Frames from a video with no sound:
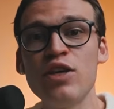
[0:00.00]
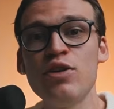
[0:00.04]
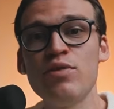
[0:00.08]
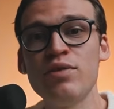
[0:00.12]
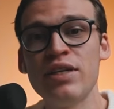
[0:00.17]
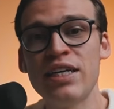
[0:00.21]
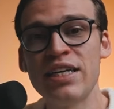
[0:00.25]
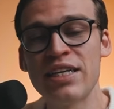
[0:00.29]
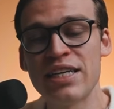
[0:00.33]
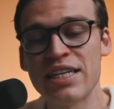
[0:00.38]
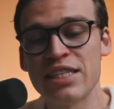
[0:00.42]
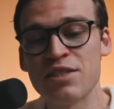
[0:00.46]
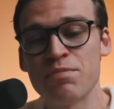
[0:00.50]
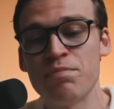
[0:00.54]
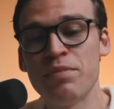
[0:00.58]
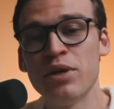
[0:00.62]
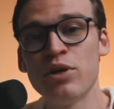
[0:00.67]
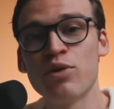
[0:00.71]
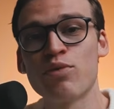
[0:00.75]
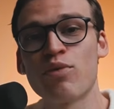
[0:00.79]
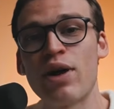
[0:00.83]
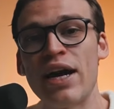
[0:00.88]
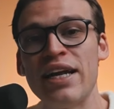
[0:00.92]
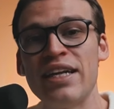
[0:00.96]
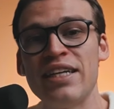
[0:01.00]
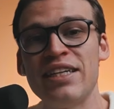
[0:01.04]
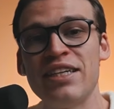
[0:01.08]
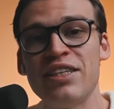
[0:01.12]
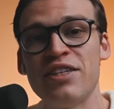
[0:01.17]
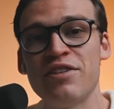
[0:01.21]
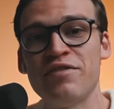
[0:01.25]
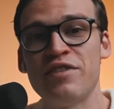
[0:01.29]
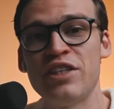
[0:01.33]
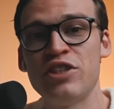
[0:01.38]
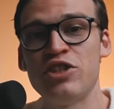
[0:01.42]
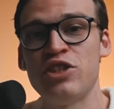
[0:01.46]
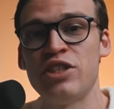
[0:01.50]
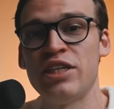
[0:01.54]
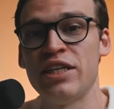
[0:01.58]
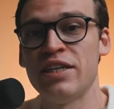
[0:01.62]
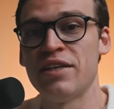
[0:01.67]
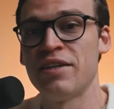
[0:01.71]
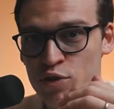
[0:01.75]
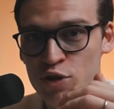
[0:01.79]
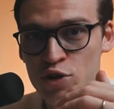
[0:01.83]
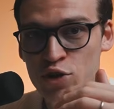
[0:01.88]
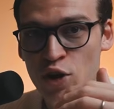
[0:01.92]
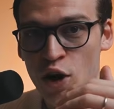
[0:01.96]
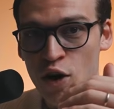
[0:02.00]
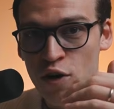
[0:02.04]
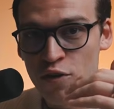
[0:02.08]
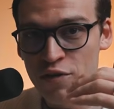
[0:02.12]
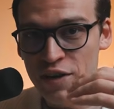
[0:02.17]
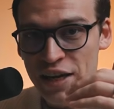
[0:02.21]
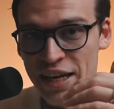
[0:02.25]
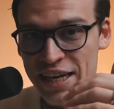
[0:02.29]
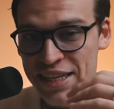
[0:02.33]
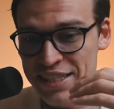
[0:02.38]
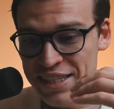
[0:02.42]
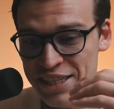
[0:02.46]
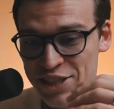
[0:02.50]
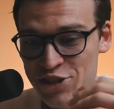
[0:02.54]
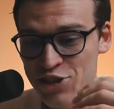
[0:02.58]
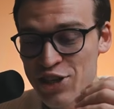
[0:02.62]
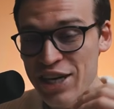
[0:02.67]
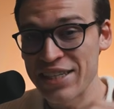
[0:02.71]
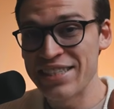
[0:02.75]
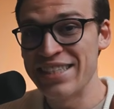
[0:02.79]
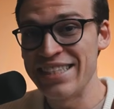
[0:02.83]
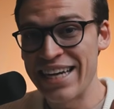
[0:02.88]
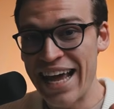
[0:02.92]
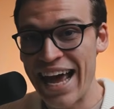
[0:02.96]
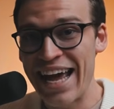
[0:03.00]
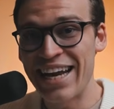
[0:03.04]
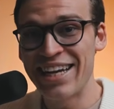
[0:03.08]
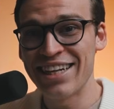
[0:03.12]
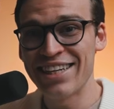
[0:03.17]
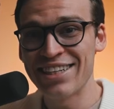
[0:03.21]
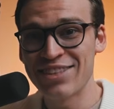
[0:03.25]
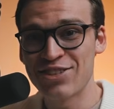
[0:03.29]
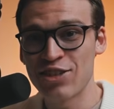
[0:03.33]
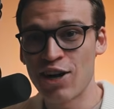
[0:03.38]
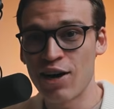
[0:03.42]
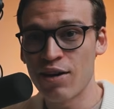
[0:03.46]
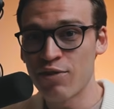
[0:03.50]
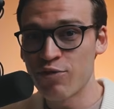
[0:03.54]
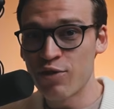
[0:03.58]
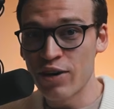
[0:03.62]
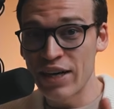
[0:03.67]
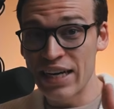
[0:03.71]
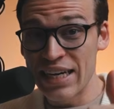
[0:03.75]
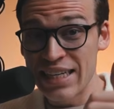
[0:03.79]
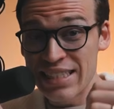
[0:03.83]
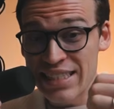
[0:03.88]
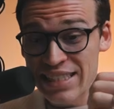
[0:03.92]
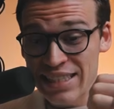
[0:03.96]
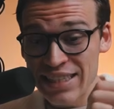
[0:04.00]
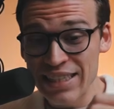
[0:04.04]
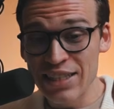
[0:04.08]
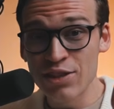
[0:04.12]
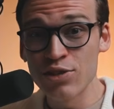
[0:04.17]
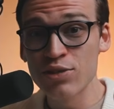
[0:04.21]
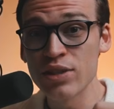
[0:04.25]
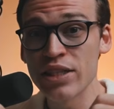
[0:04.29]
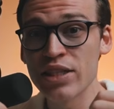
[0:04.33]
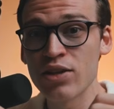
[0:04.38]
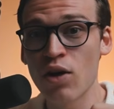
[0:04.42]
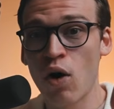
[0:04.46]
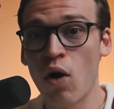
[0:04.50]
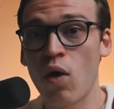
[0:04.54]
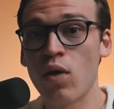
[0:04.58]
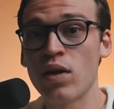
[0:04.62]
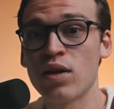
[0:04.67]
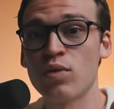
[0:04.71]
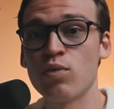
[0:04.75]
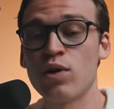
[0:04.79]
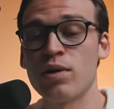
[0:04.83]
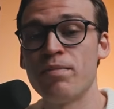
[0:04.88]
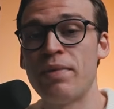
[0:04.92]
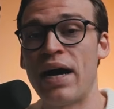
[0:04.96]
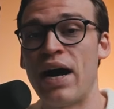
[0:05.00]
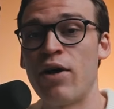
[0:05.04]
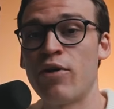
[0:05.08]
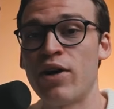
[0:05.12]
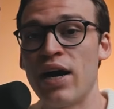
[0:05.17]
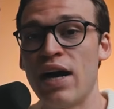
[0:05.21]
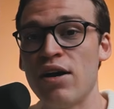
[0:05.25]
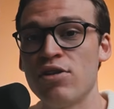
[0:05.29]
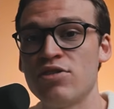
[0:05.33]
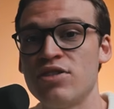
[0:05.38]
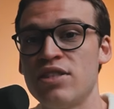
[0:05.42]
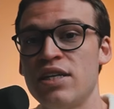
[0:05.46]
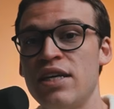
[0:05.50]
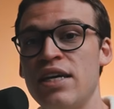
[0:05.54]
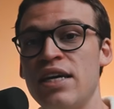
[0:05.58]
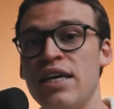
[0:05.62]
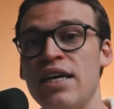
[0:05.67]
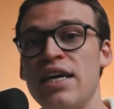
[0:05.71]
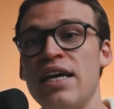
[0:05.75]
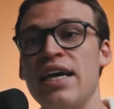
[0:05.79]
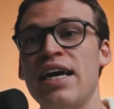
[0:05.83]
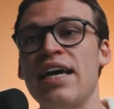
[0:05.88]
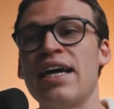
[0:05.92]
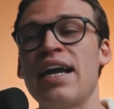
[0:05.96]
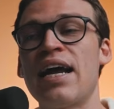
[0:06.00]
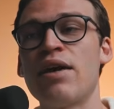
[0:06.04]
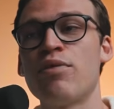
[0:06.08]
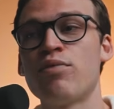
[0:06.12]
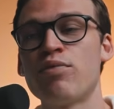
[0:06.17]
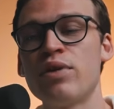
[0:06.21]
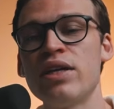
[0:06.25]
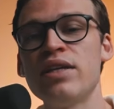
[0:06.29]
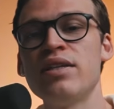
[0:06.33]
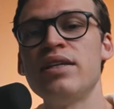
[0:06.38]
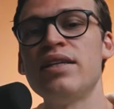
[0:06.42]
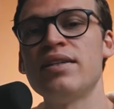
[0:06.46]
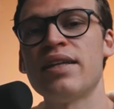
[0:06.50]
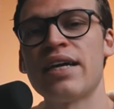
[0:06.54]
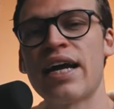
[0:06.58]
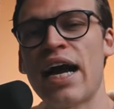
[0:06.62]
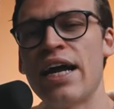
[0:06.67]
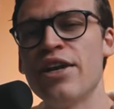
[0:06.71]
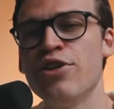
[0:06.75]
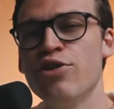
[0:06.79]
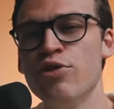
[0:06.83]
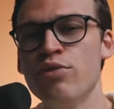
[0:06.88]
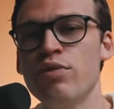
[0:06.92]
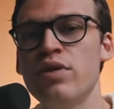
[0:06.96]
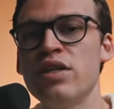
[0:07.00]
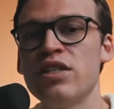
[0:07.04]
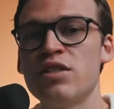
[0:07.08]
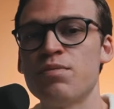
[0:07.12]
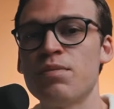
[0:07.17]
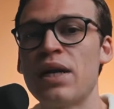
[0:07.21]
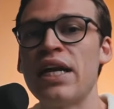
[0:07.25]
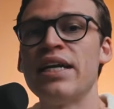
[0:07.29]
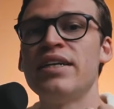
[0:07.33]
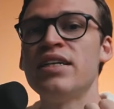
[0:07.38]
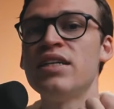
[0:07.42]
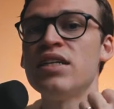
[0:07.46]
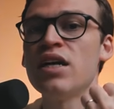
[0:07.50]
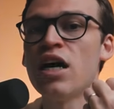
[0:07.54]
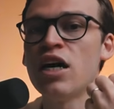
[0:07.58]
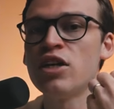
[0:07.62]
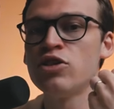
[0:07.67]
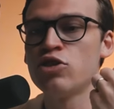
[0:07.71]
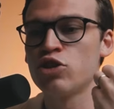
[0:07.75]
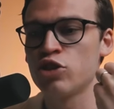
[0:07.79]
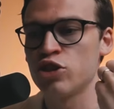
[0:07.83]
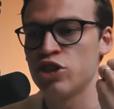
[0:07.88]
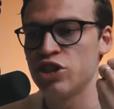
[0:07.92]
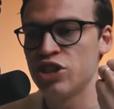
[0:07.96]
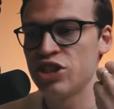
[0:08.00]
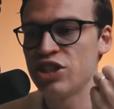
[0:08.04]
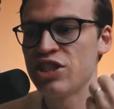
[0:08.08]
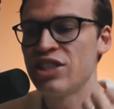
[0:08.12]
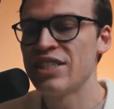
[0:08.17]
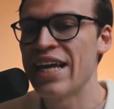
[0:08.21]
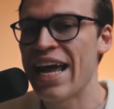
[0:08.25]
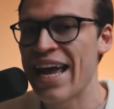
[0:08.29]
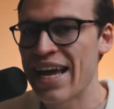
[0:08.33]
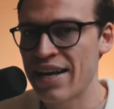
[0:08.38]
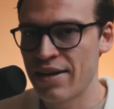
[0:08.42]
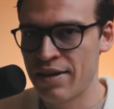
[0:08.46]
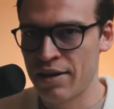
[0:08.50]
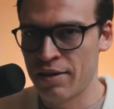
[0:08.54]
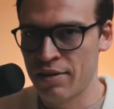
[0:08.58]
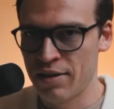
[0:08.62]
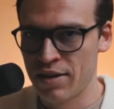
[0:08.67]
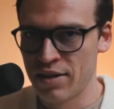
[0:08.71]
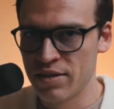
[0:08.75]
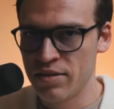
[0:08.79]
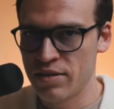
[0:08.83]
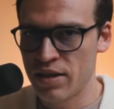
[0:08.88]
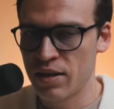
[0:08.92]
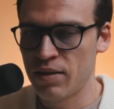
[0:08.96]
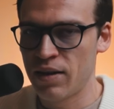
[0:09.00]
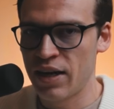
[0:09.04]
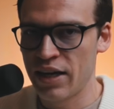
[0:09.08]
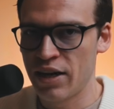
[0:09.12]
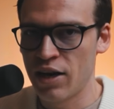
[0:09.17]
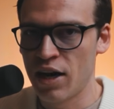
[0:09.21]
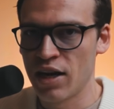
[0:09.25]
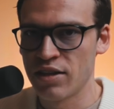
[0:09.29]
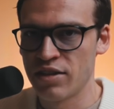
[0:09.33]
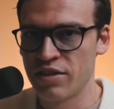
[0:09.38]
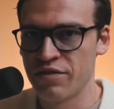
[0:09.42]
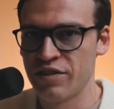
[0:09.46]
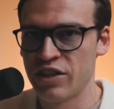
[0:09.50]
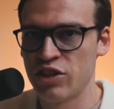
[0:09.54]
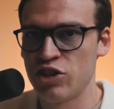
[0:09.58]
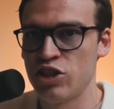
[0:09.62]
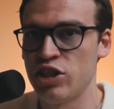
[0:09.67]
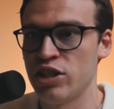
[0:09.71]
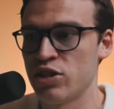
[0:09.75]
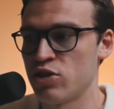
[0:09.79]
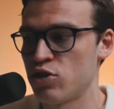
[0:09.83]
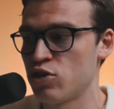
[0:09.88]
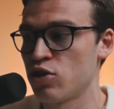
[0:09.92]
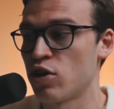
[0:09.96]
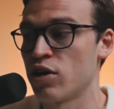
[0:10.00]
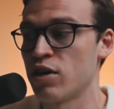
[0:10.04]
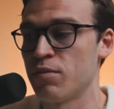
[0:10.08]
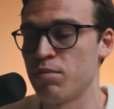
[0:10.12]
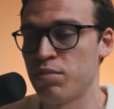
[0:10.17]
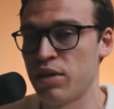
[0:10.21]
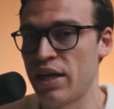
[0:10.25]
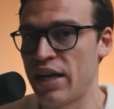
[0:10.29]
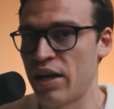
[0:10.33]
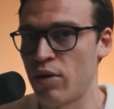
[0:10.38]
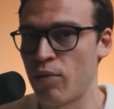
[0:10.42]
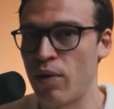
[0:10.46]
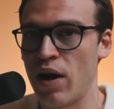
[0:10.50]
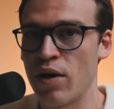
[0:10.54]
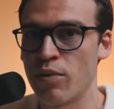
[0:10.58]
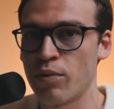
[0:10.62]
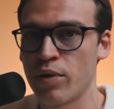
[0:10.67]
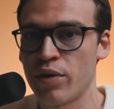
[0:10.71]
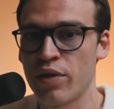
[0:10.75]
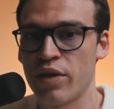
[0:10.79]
you need is built right into Davinci. Resolve isn't just an editing software, it's literally an all-in-one powerhouse. And I really, like, I knew this, but I didn't understand it until I got Davinci and started playing around with